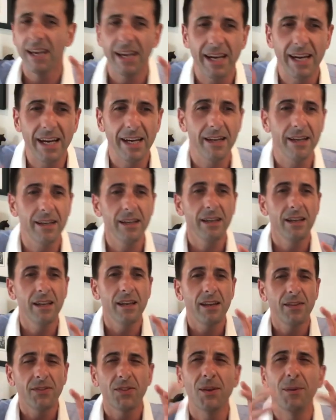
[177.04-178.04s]
in
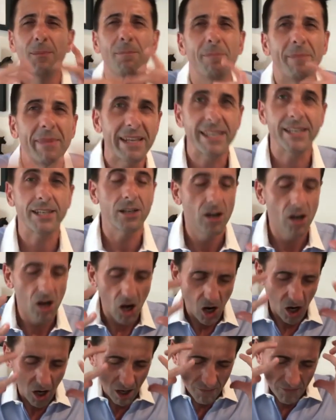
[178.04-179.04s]
the midst
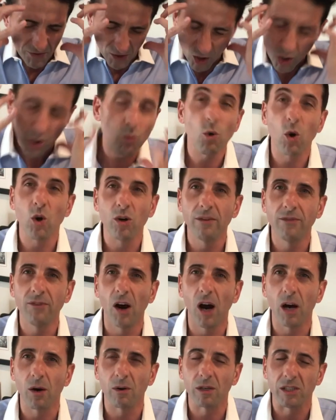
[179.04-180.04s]
of the
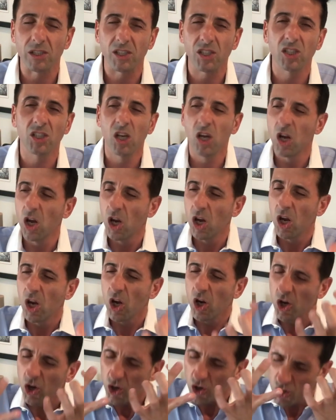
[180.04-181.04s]
coronavirus,
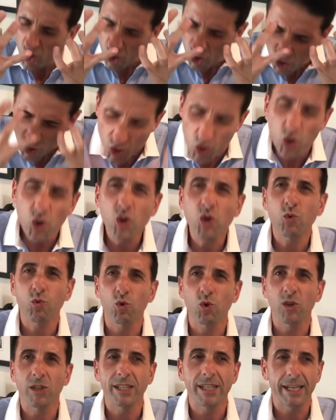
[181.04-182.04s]
you use
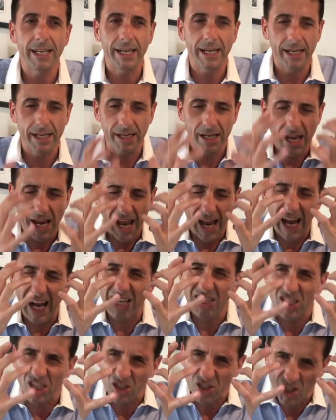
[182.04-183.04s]
routine
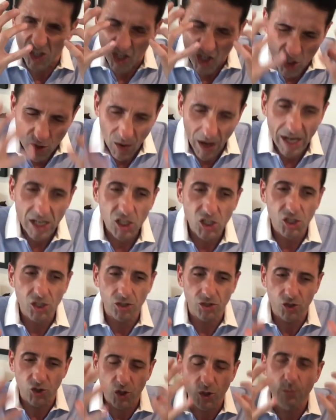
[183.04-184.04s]
as a
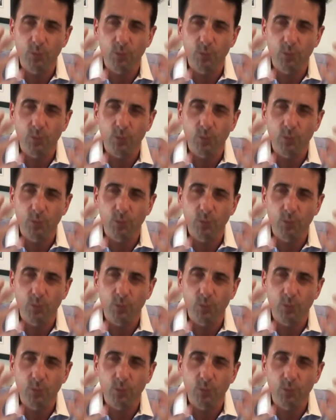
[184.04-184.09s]
distraction to